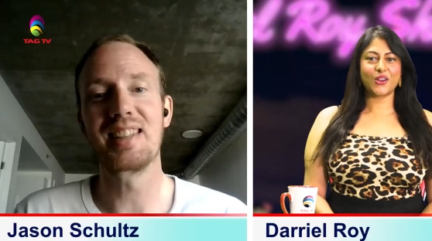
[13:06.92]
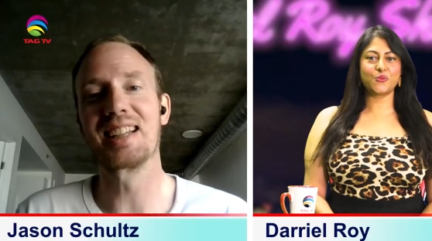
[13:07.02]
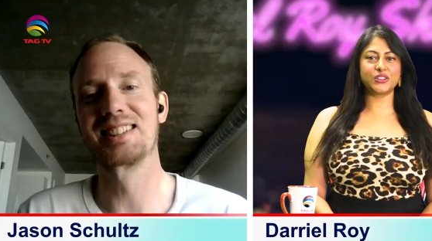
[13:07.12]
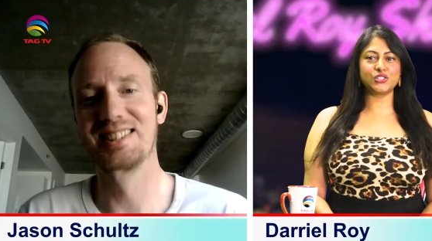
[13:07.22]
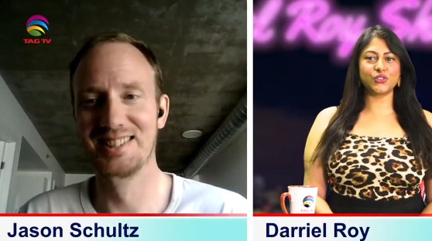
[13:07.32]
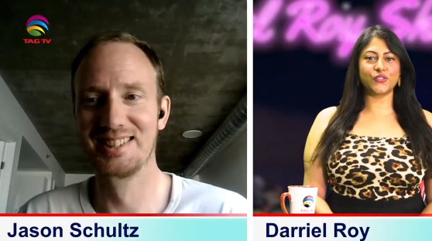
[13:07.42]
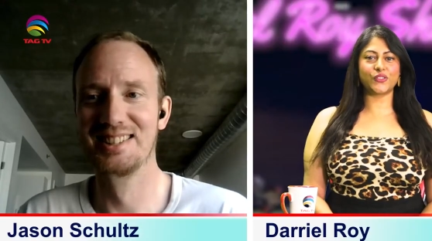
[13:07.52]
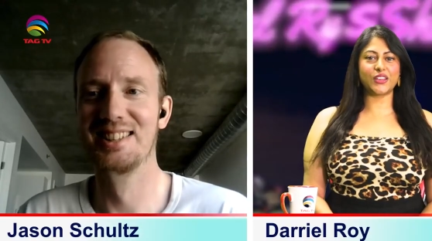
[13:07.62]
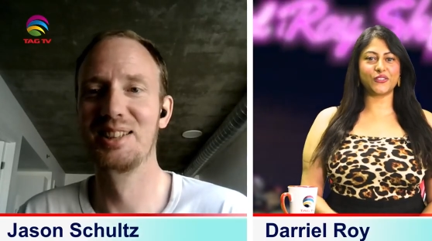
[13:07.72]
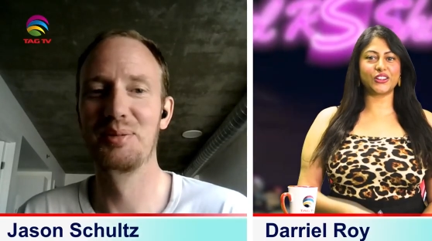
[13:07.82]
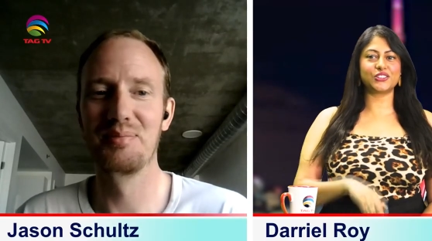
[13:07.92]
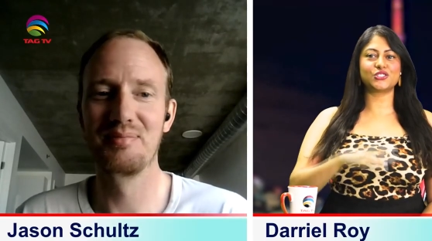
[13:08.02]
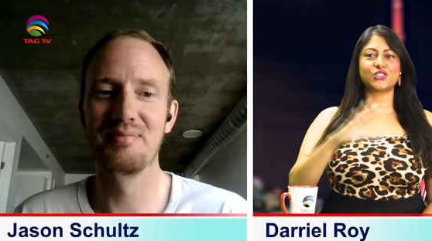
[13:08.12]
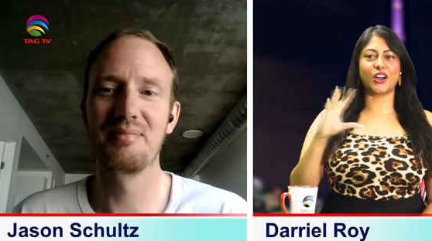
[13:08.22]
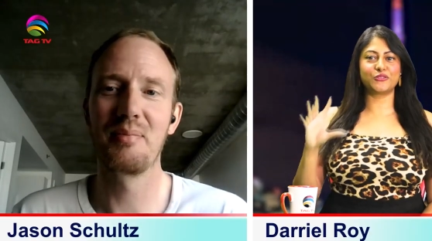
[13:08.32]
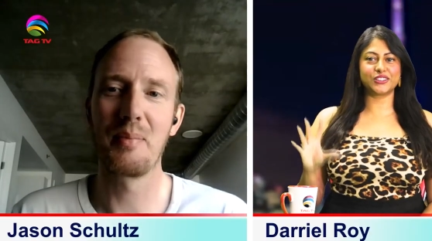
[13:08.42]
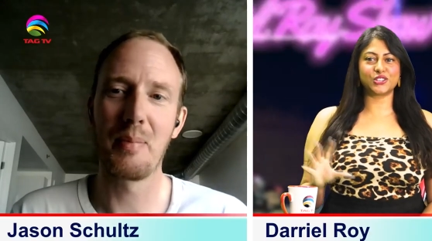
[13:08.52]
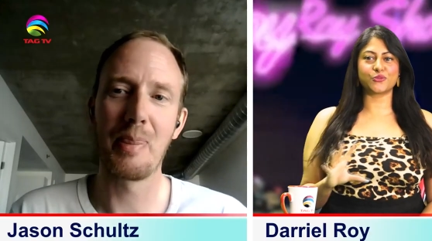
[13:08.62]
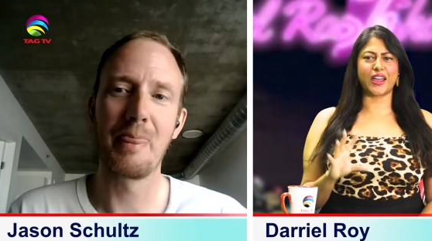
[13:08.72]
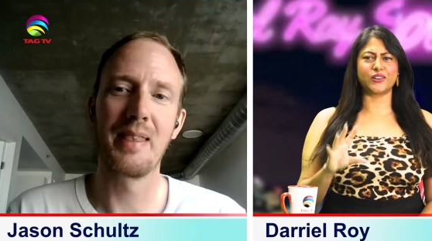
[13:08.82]
Speaker 1: What's your favorite genre to
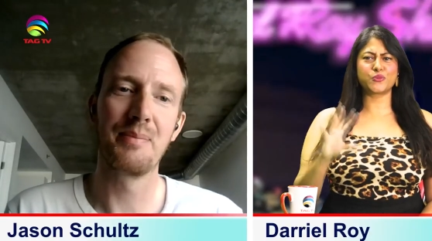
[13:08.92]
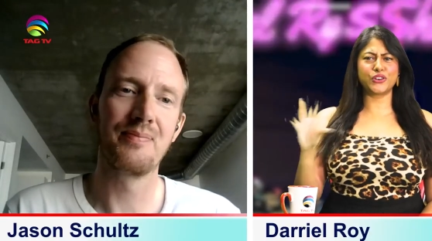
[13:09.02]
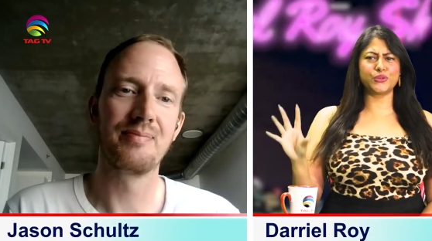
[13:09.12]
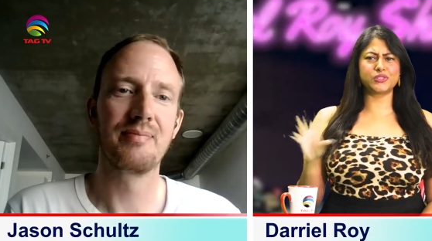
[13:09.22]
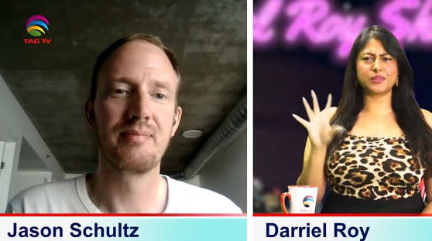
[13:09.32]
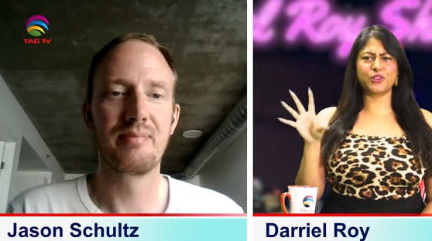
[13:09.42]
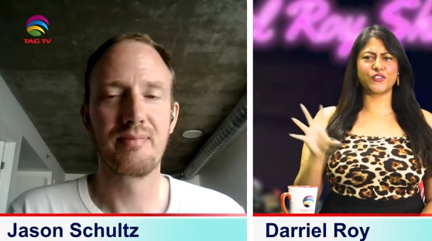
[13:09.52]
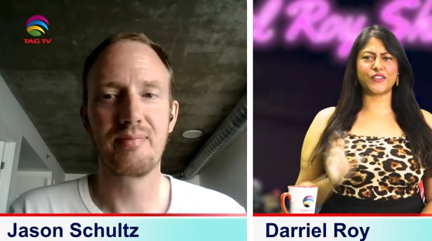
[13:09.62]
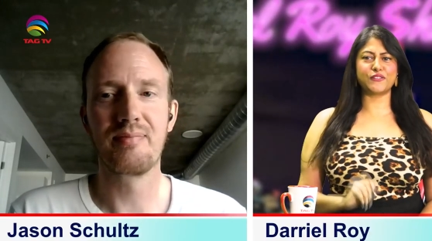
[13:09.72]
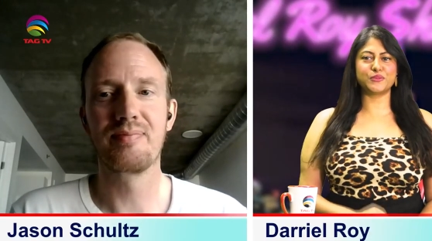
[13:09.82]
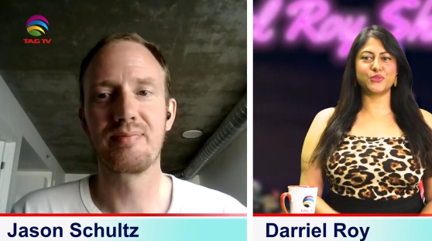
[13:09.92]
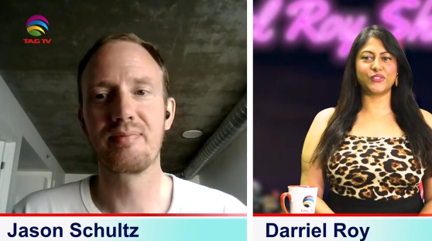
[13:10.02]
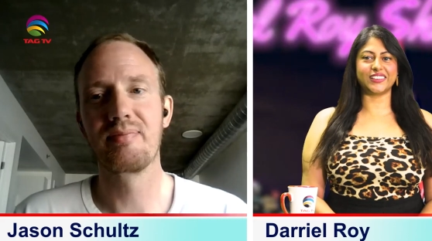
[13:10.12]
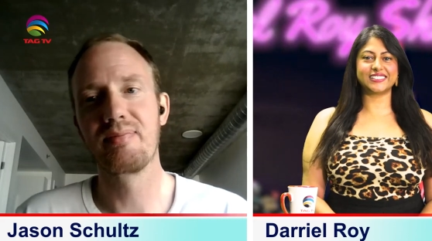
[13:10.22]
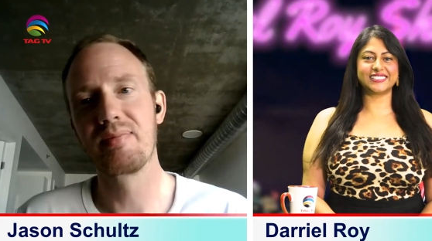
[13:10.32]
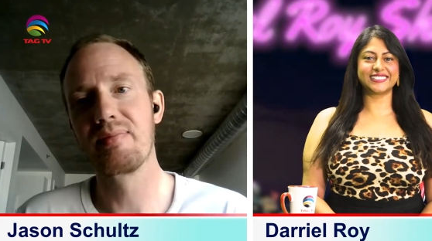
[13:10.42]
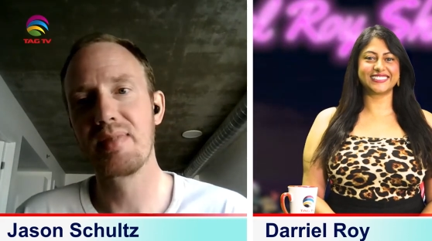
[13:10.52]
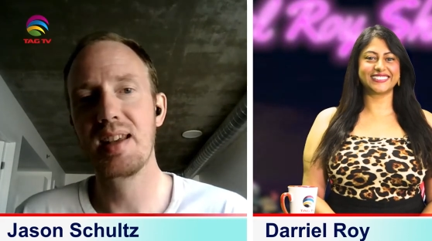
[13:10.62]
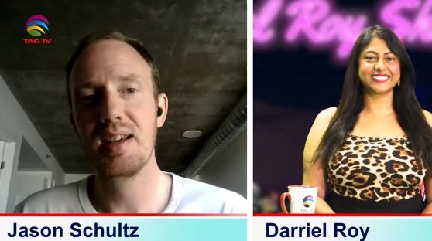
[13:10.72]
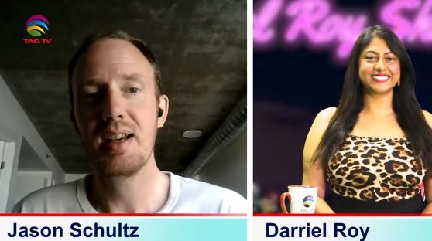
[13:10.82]
write, and what are your, some of your favorite movies?
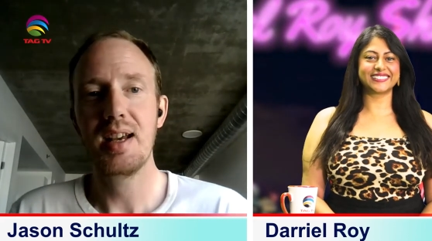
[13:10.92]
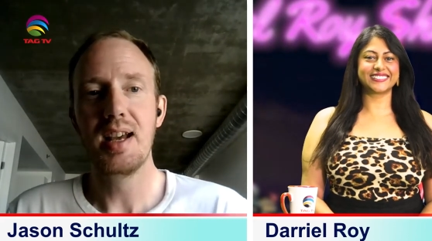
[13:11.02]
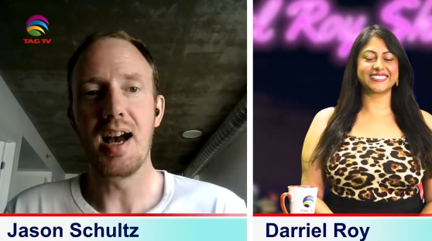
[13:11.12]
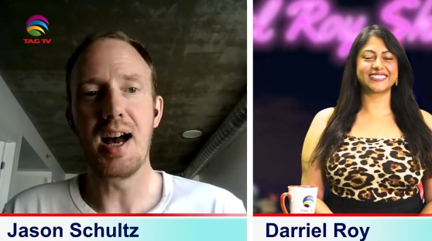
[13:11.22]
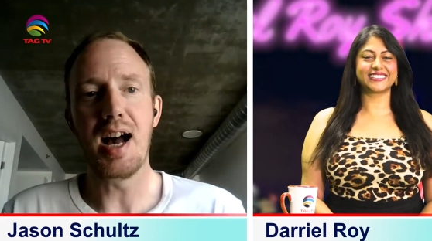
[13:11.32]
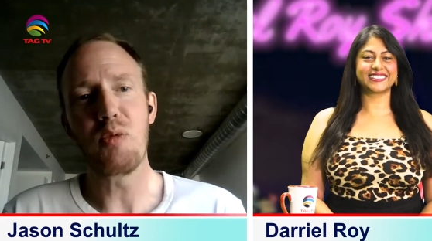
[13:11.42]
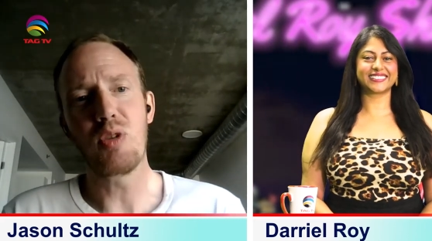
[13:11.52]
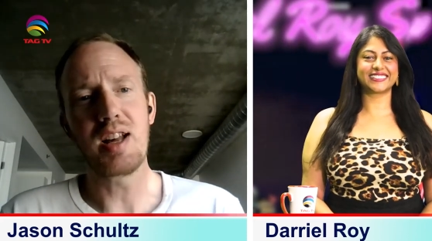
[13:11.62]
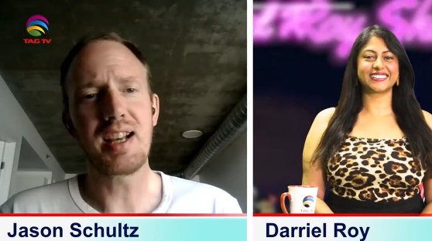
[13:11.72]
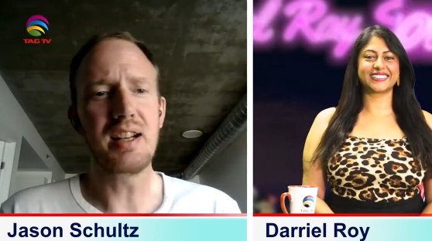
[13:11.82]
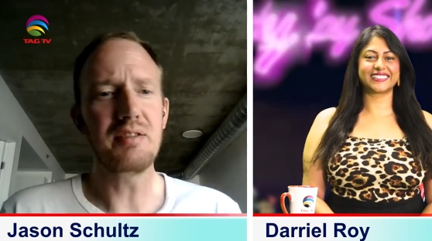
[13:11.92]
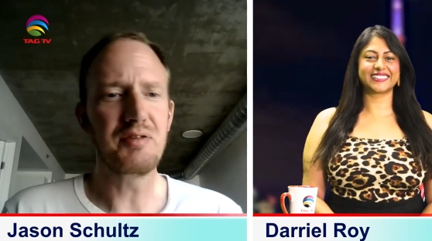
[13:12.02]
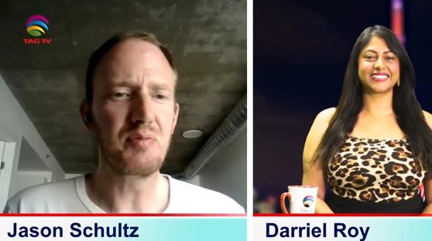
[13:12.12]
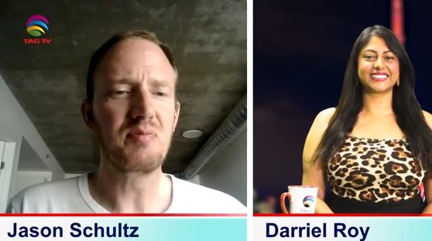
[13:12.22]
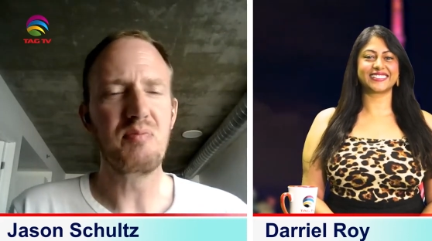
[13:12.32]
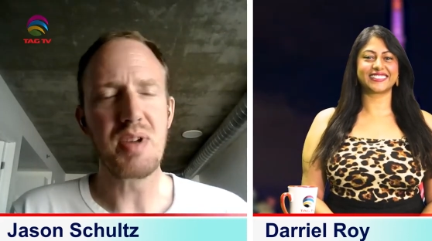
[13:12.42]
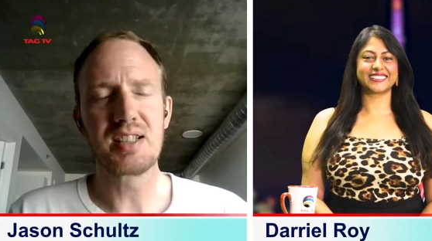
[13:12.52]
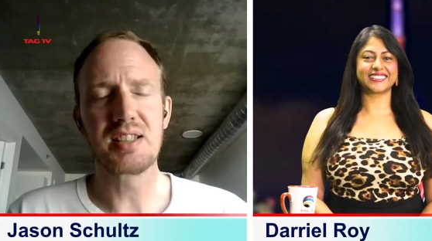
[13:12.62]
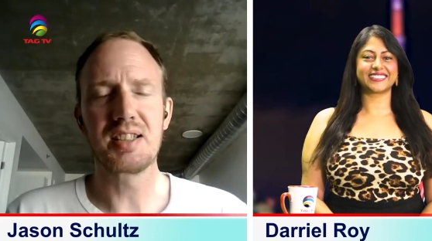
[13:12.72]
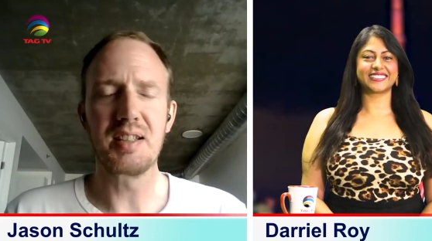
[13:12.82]
Speaker 2: Uh, well, I kind of
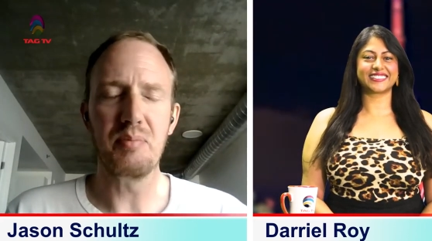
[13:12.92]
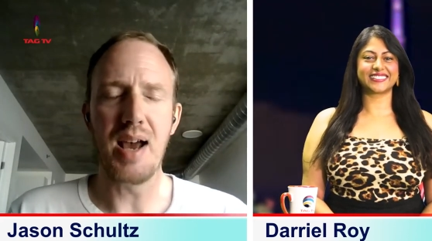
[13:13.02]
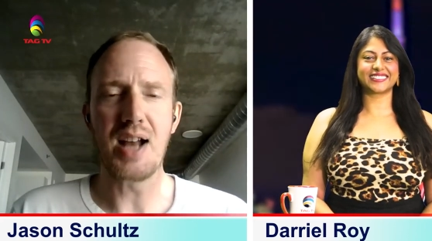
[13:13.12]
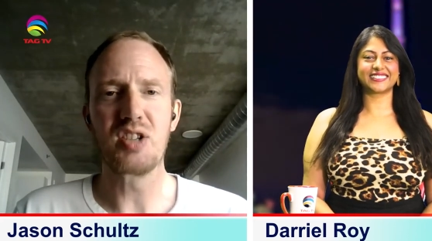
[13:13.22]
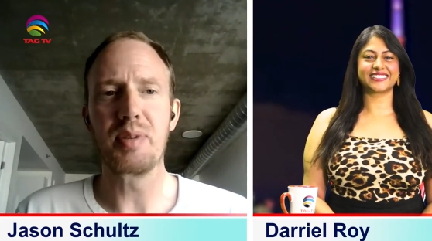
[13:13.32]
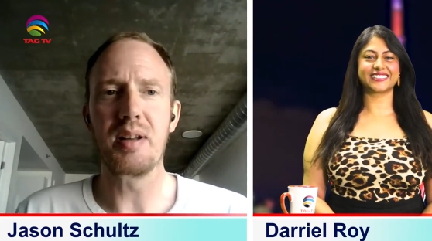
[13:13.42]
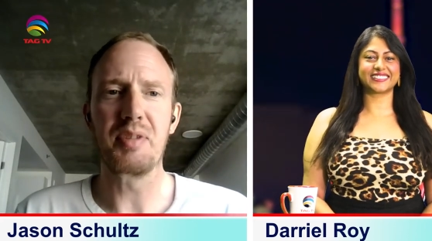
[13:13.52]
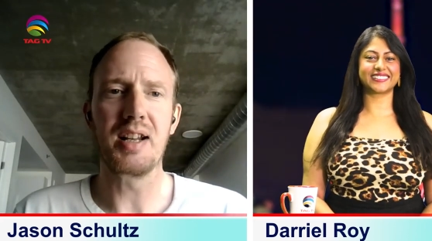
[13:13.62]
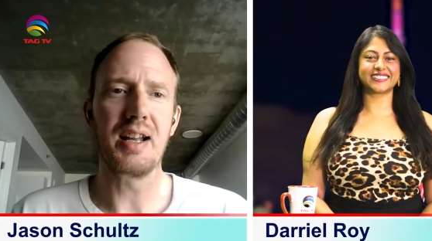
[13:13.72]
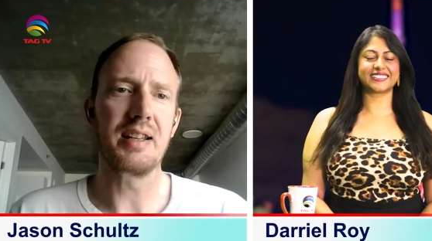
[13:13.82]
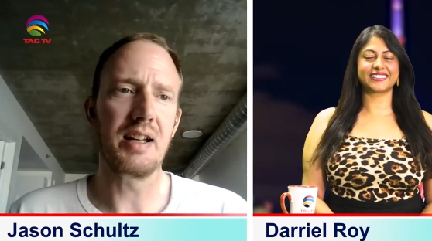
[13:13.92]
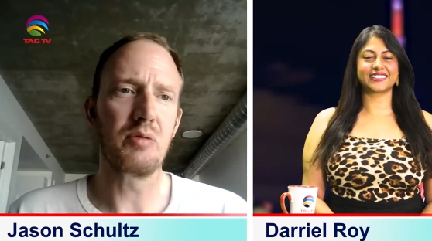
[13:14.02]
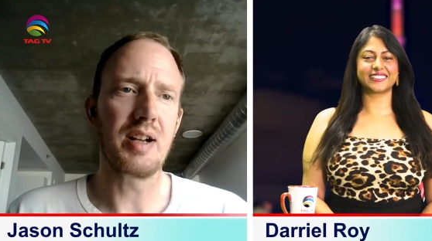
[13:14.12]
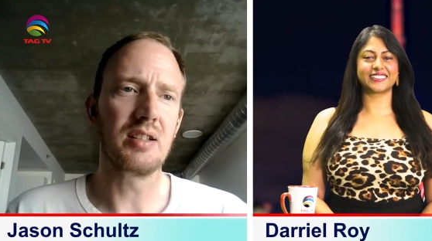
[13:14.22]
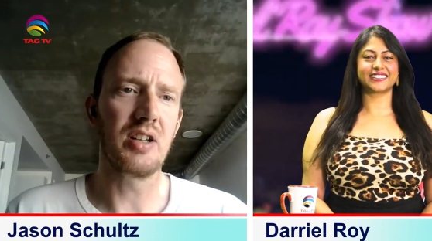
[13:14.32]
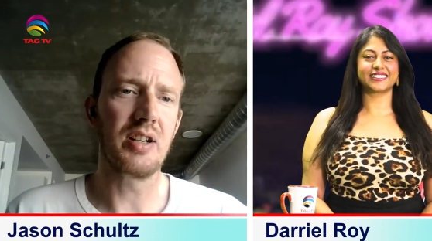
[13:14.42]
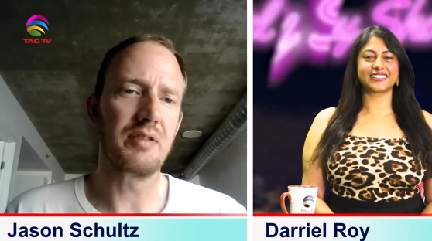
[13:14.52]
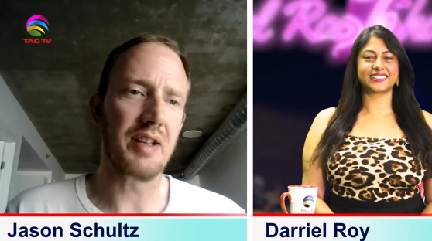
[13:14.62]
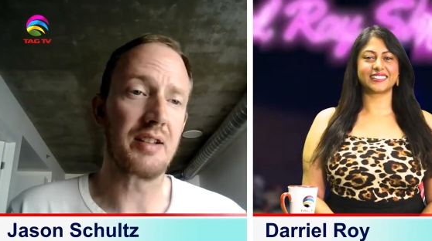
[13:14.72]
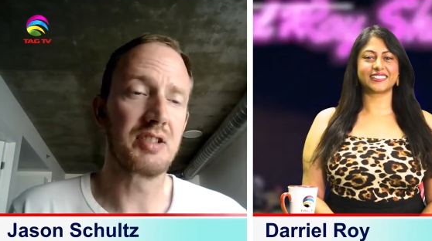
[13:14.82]
mix and match a bit. I mean, I, I write a lot
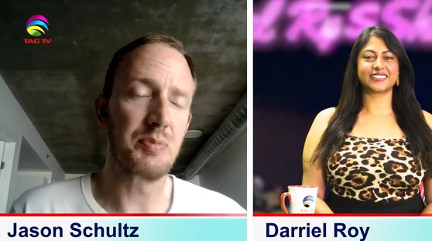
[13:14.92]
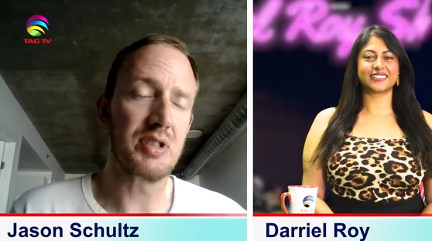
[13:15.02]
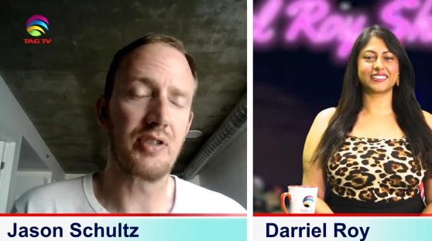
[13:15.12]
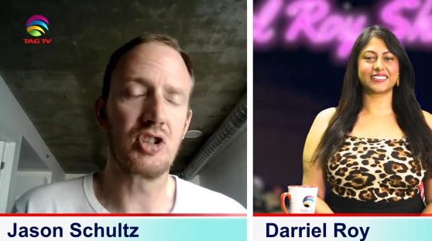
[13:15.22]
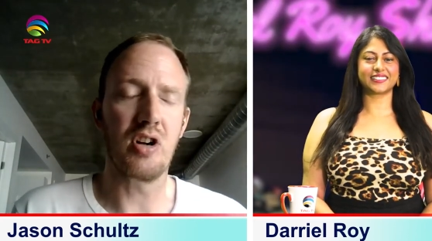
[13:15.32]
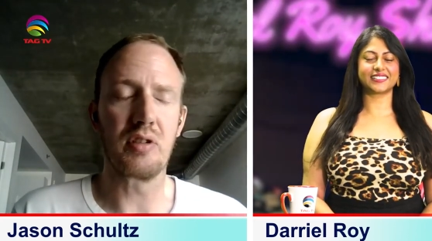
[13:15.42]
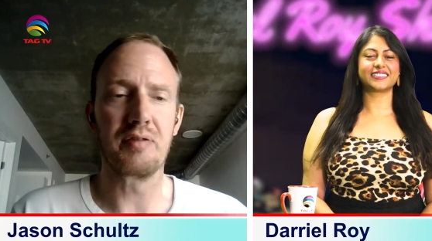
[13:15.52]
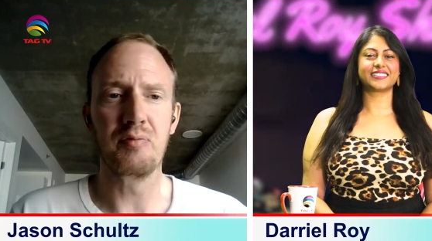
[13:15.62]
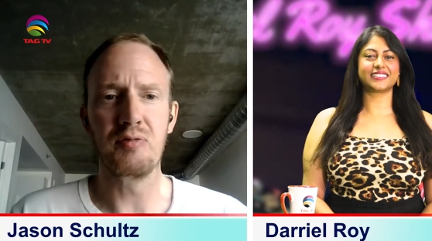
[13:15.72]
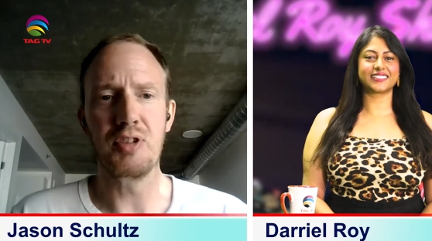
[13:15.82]
of like specific genre